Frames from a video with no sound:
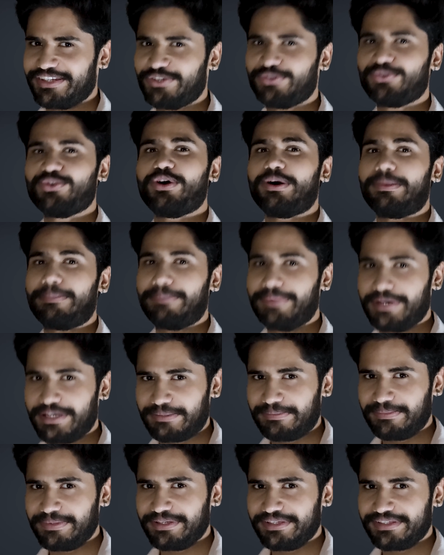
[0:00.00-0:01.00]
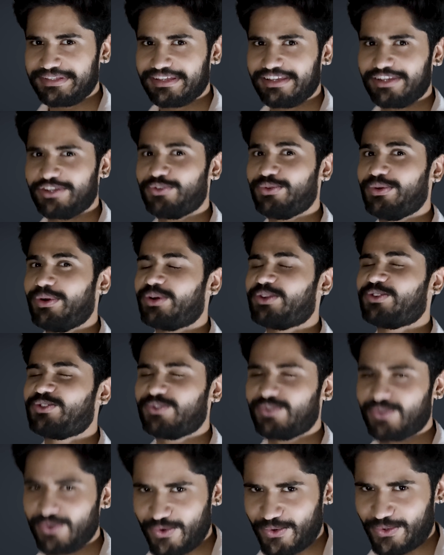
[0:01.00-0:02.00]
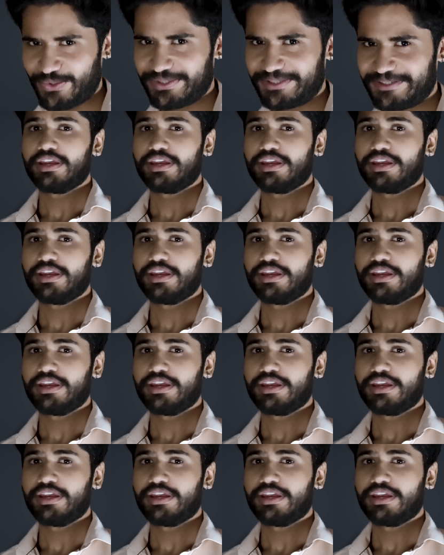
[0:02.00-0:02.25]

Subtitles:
to your purpose, to your source.